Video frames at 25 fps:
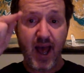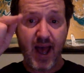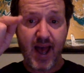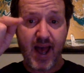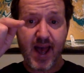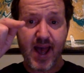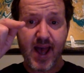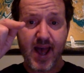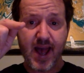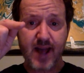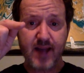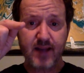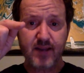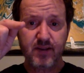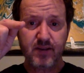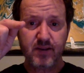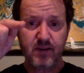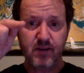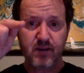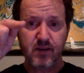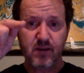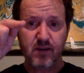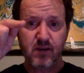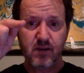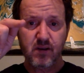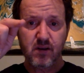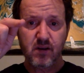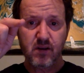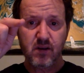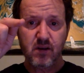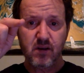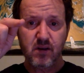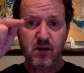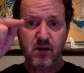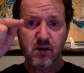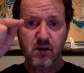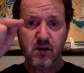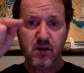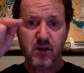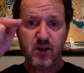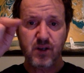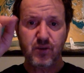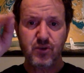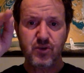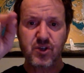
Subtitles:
and you